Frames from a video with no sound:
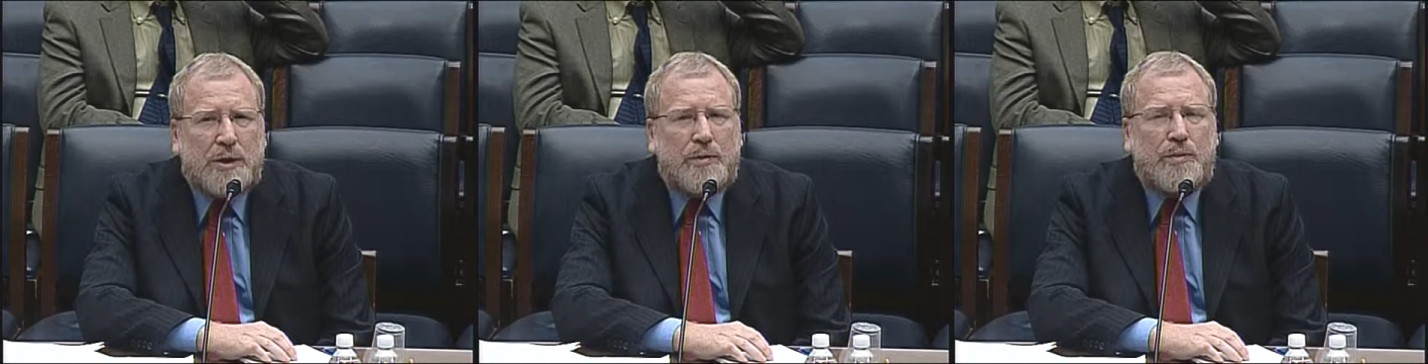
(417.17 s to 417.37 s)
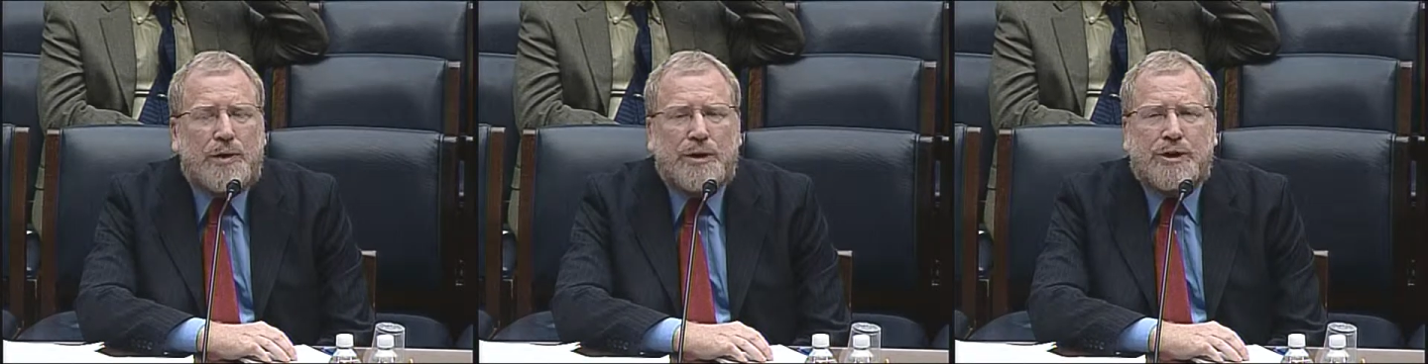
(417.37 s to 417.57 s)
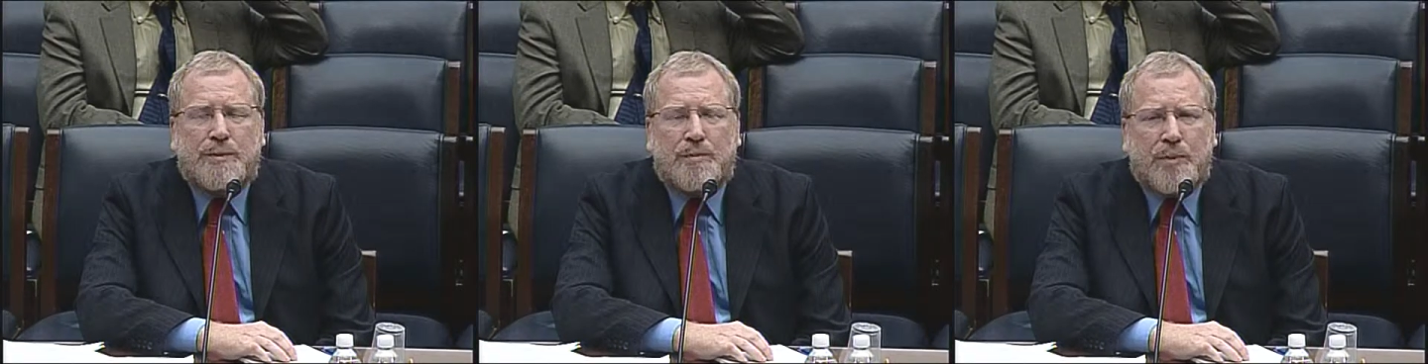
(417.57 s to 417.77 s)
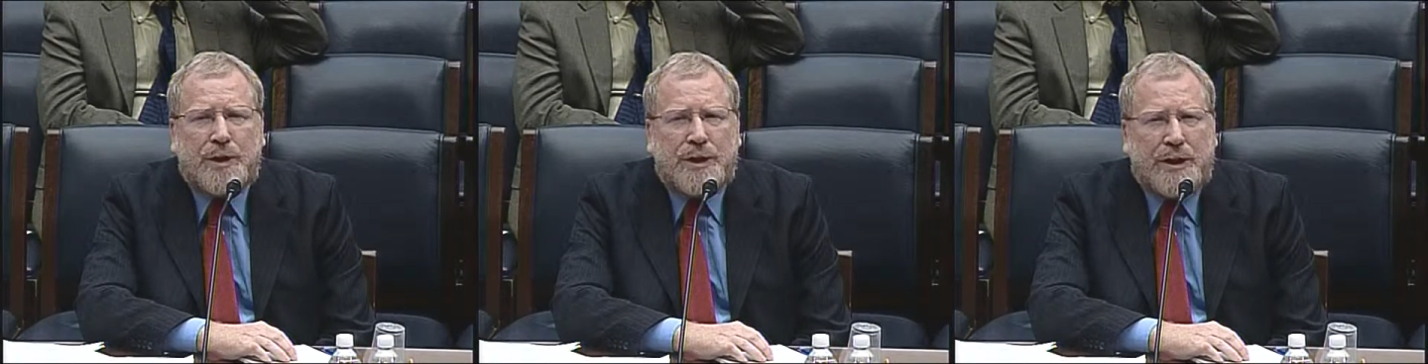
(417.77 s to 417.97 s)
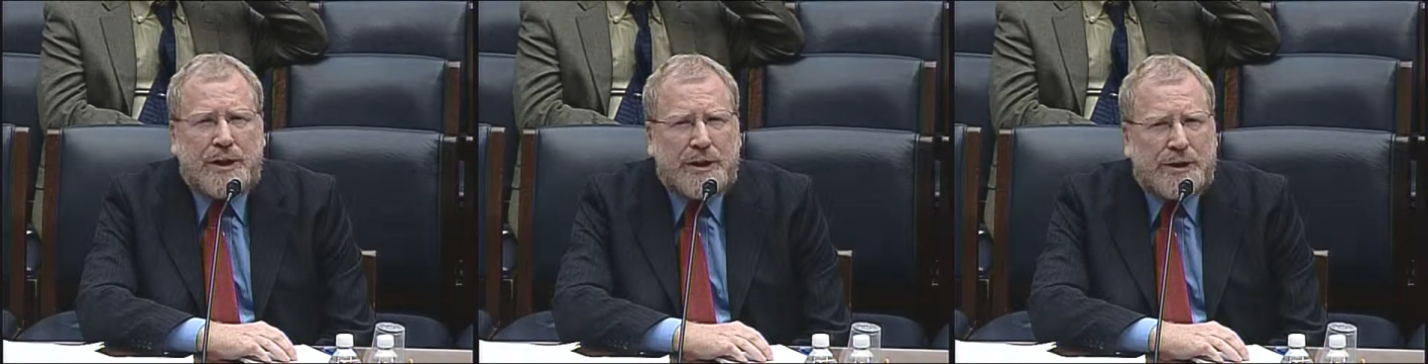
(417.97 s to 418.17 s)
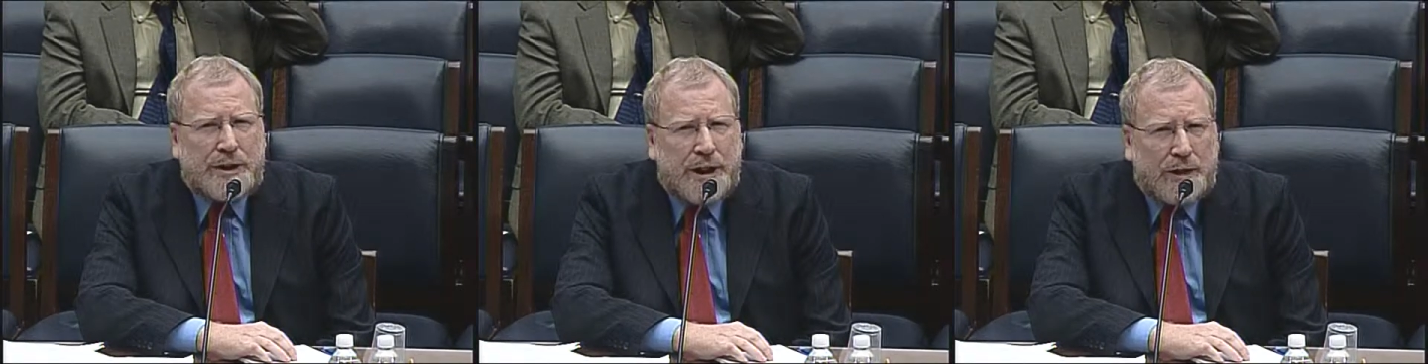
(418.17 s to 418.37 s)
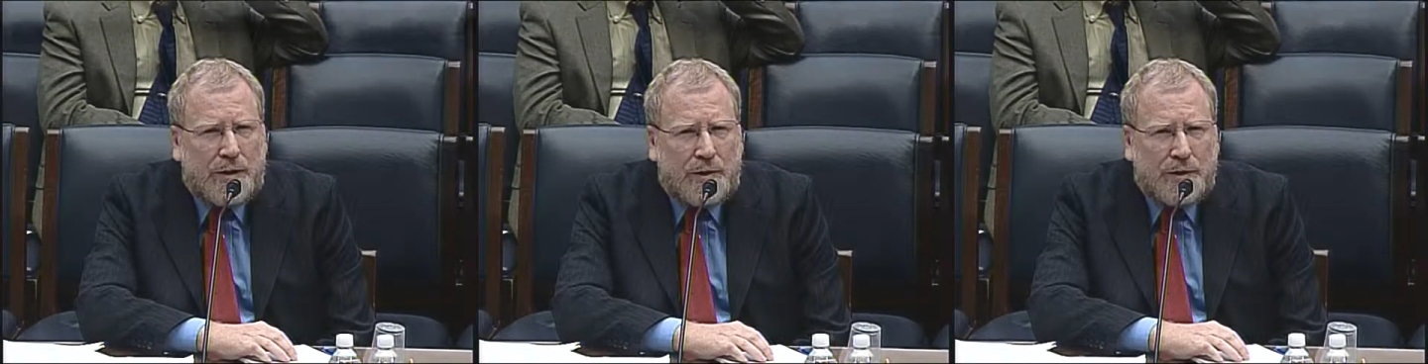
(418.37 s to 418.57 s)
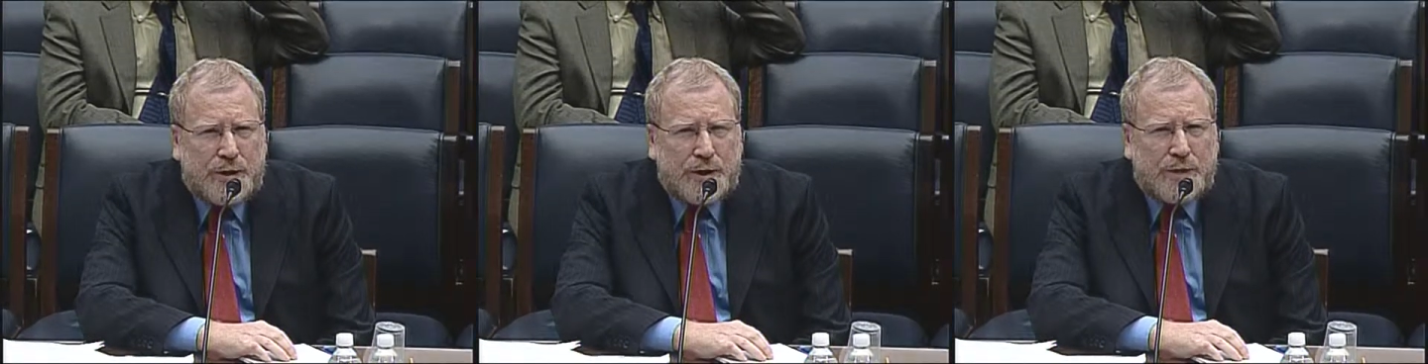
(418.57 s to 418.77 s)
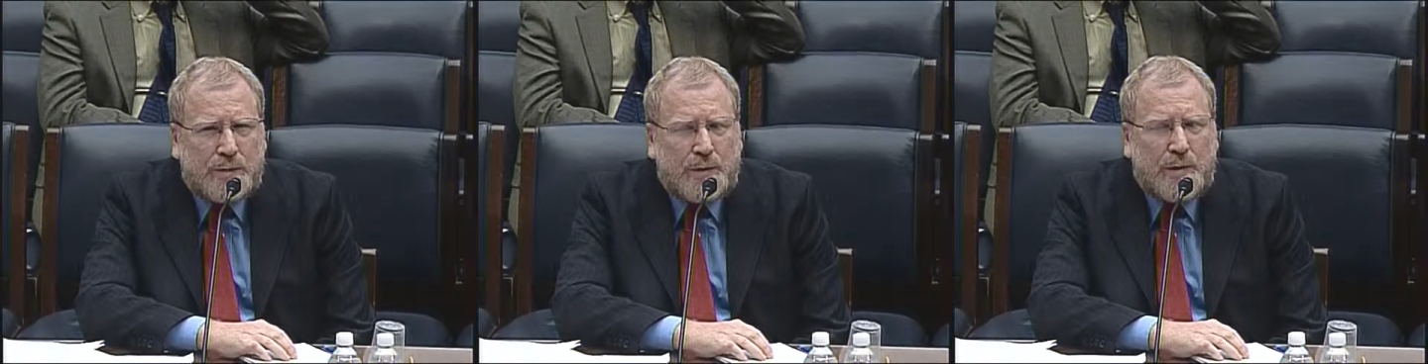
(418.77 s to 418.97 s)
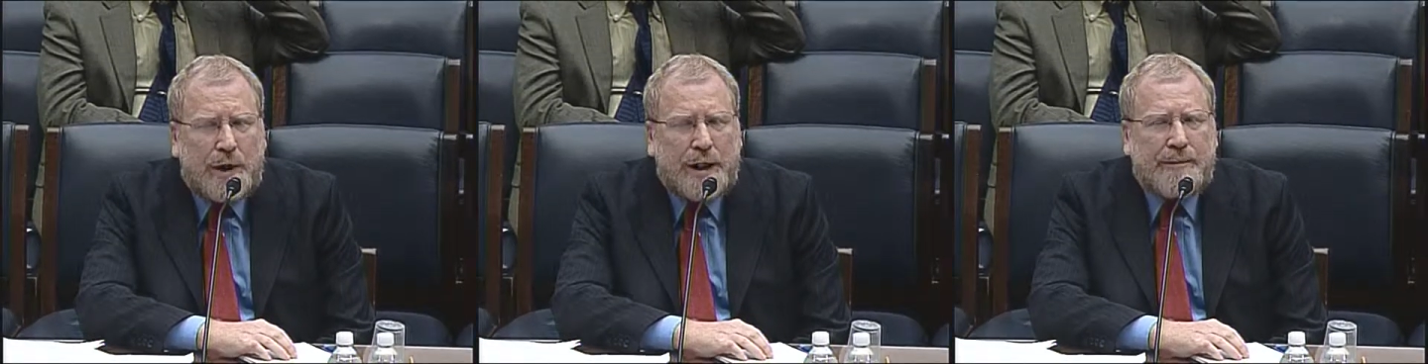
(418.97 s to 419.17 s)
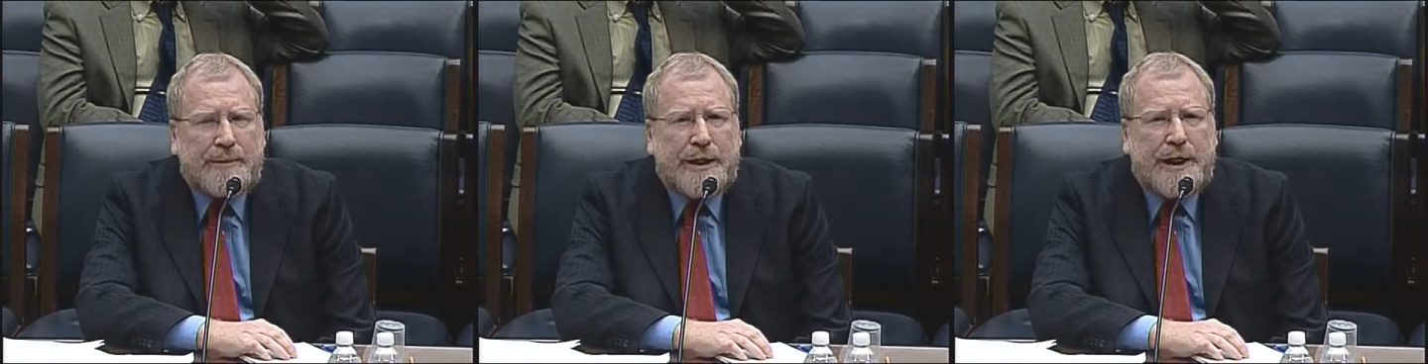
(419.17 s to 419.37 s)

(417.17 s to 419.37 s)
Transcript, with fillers: when subordinated debt holders were wiped